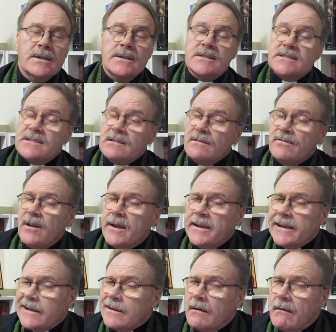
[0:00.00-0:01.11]
Still finding
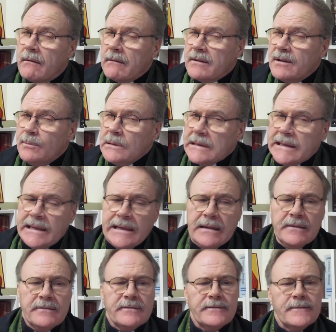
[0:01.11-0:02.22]
it hard to
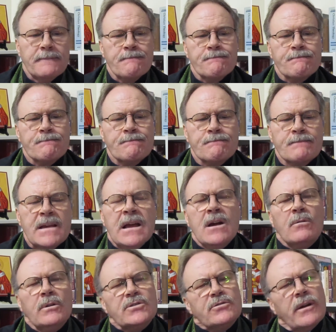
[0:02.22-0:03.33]
believe?
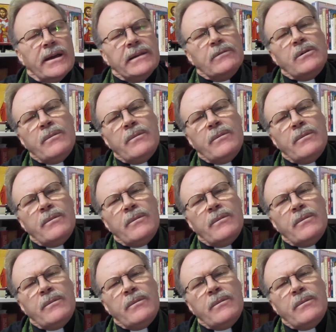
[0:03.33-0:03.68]
Well, try to